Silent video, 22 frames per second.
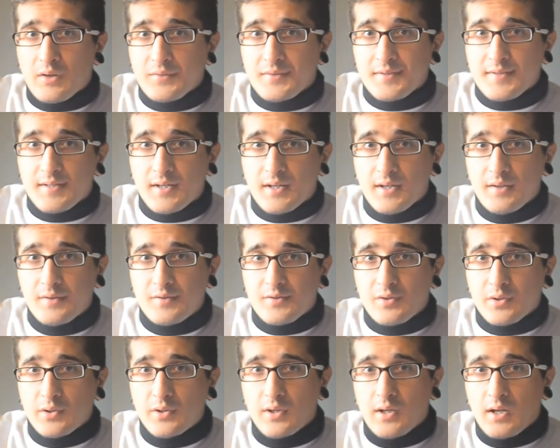outside
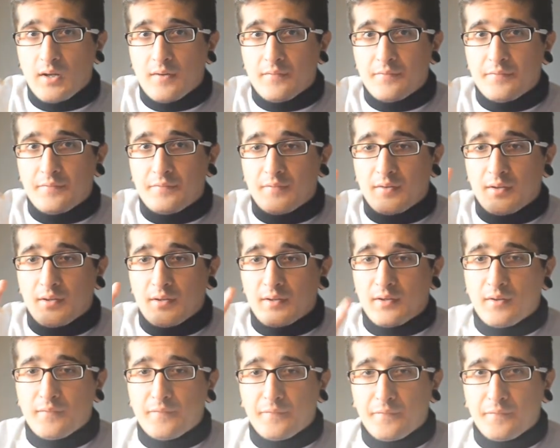so you have
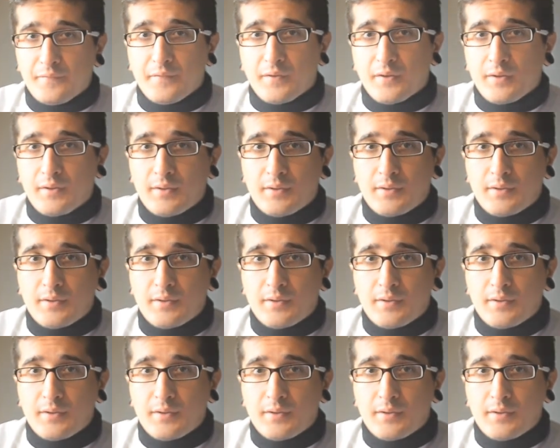enough